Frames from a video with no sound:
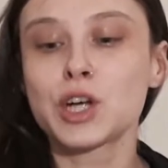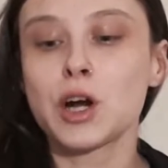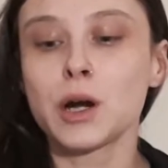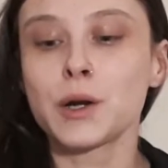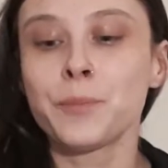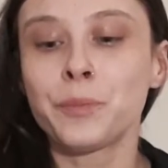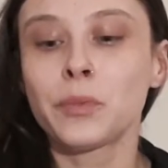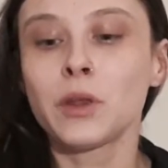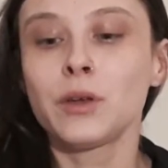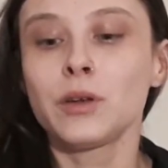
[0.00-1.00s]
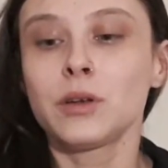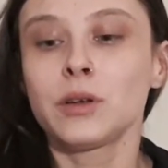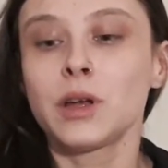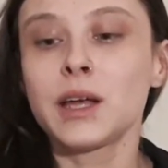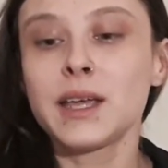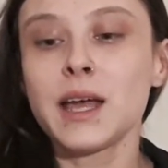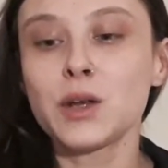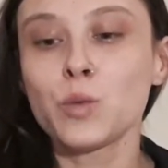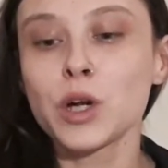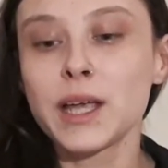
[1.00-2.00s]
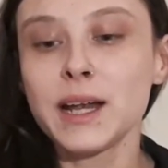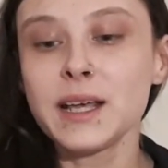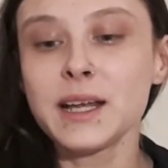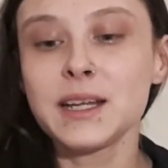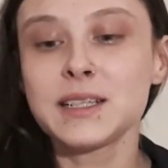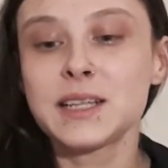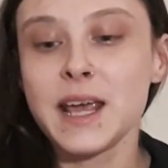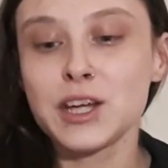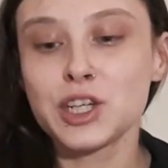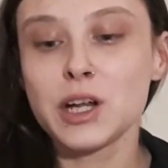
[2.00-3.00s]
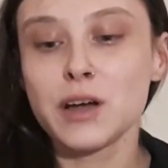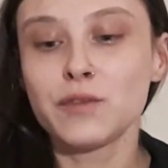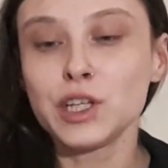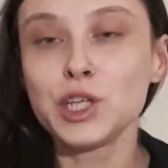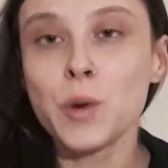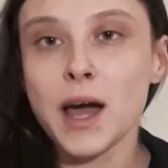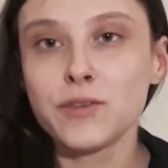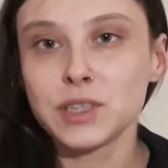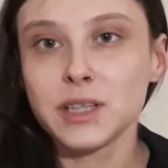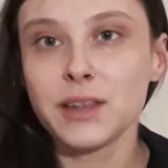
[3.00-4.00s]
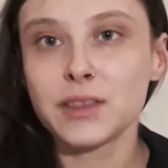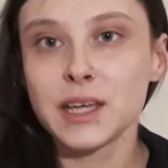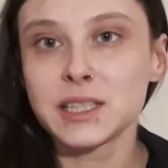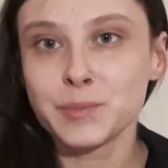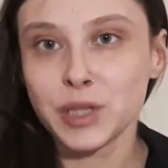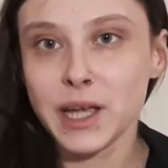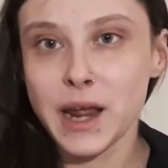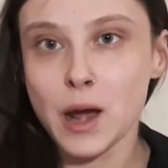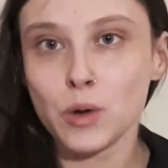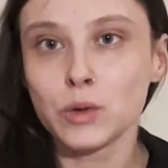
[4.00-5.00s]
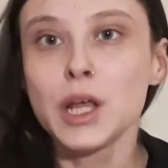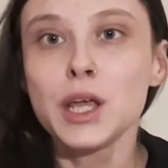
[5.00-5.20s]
card, again, we're getting an indication of you have to let things play out.